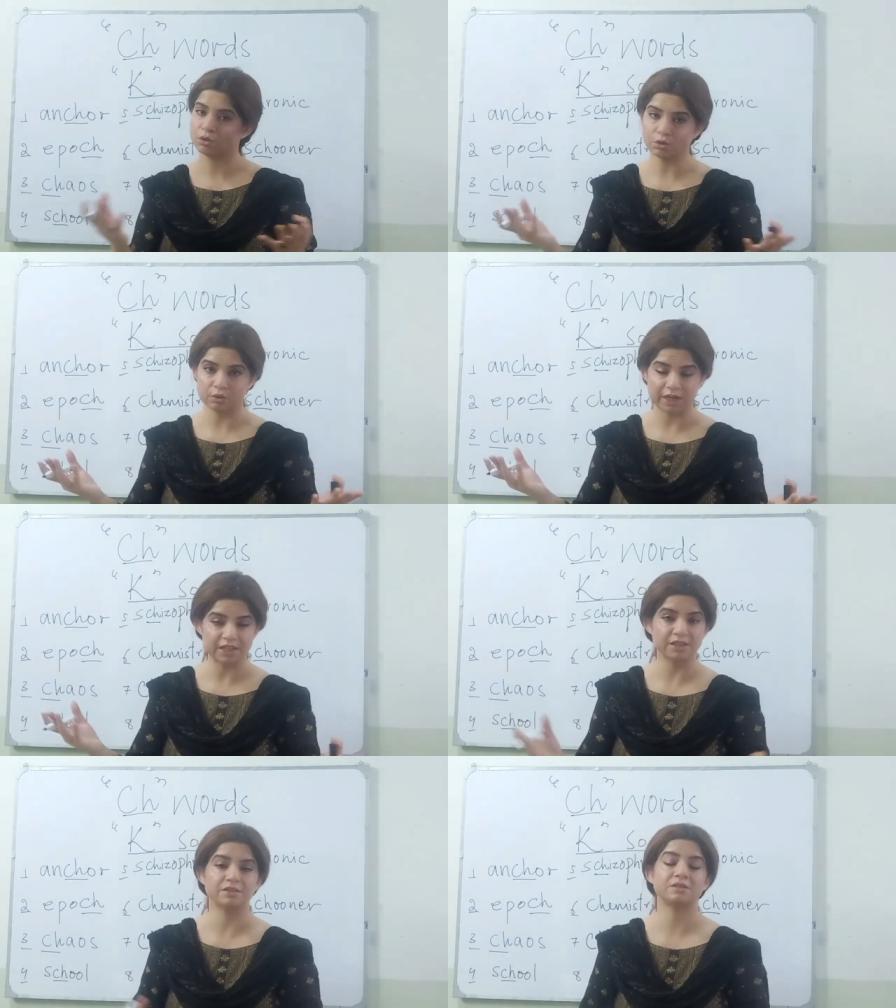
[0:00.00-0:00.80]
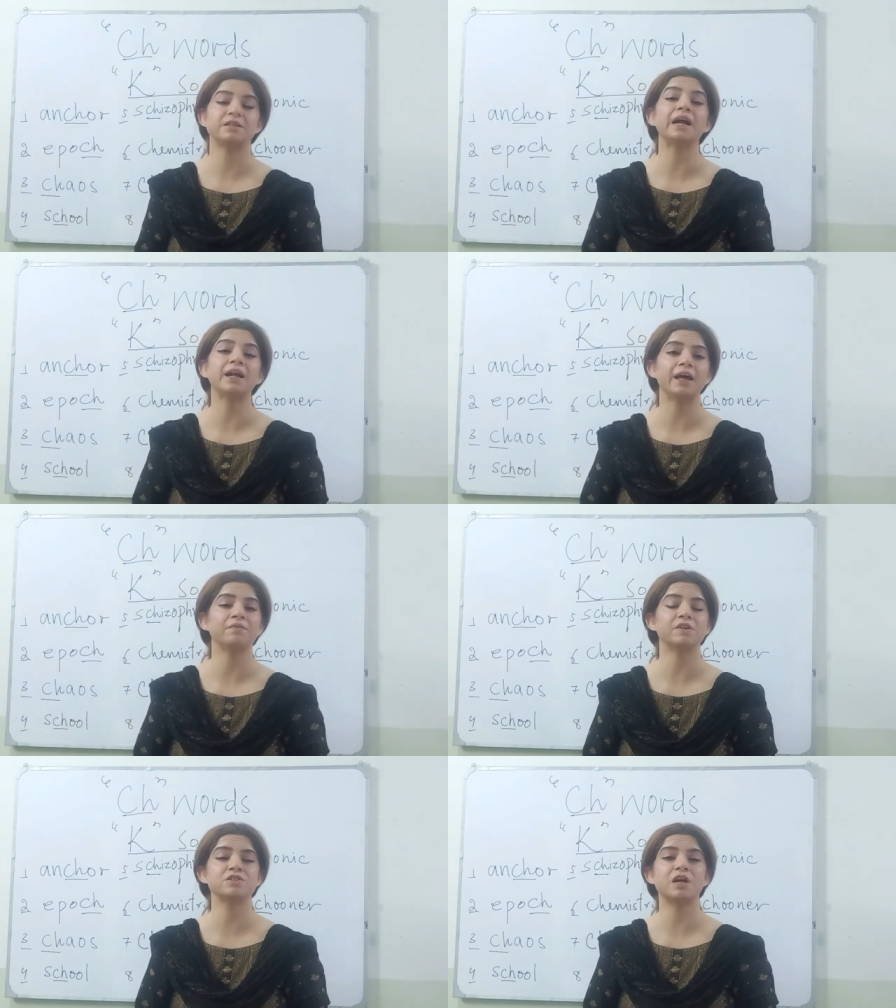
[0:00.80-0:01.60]
though Latin is a dead
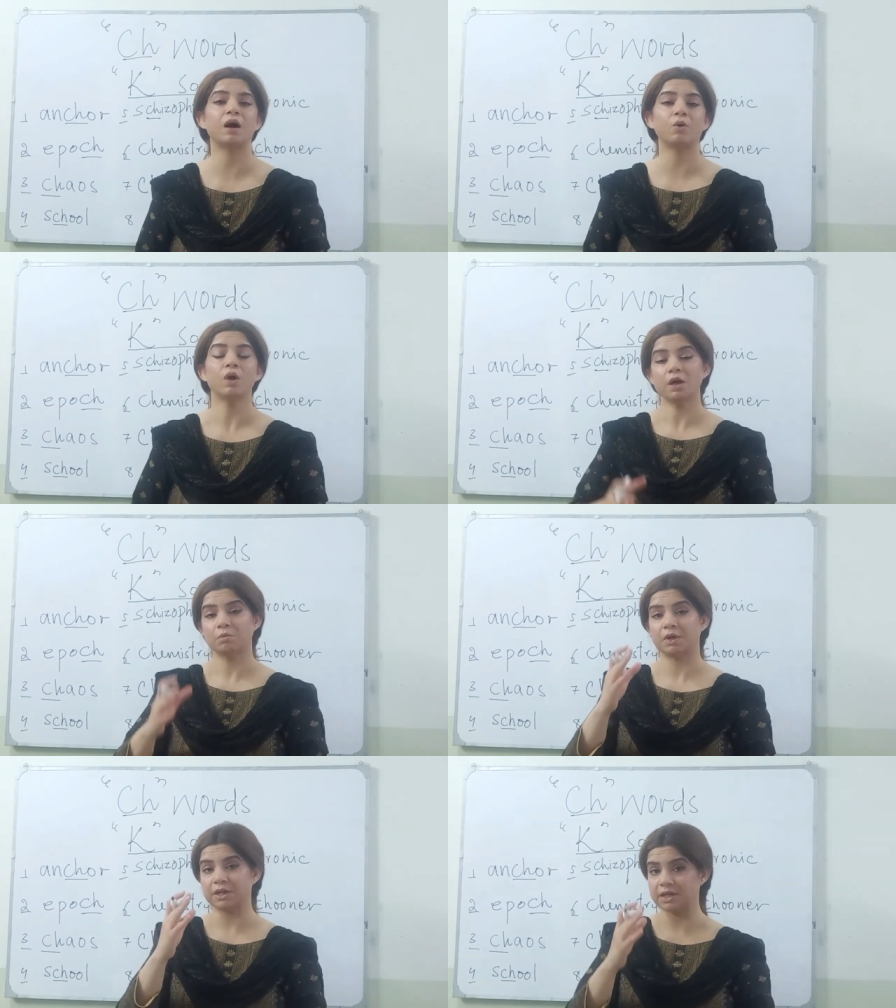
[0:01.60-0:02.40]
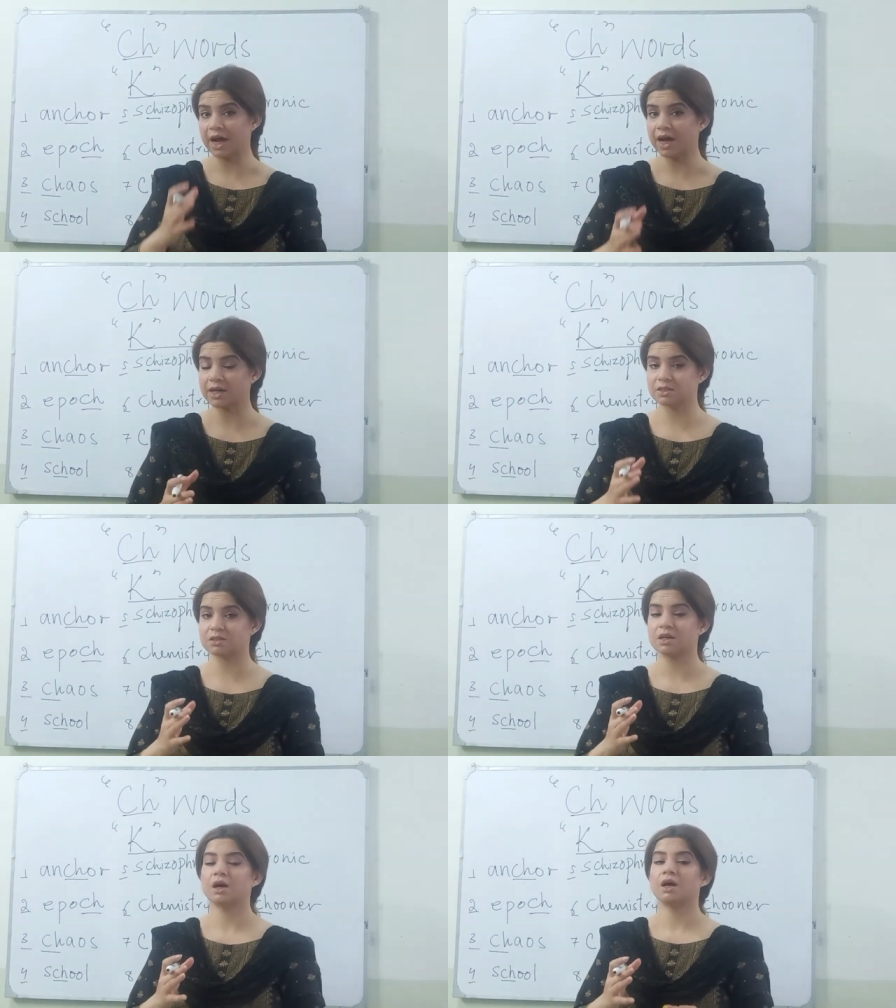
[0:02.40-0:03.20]
language now, but it
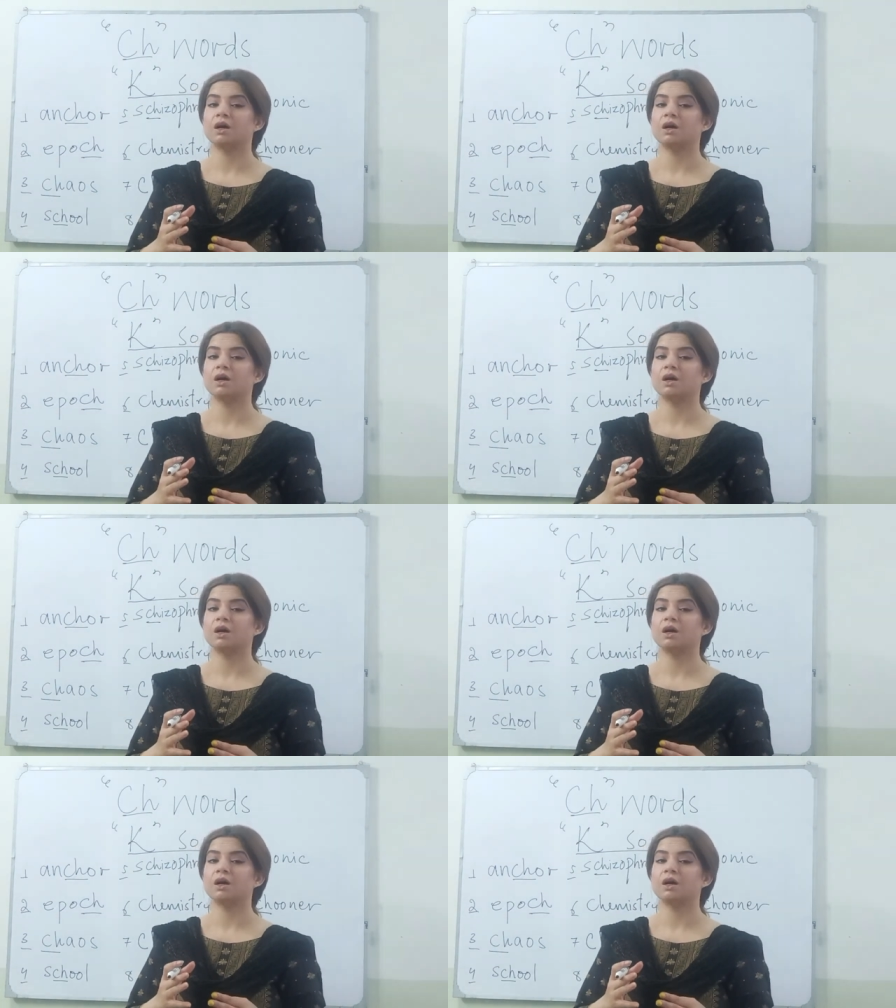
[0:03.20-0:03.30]
has,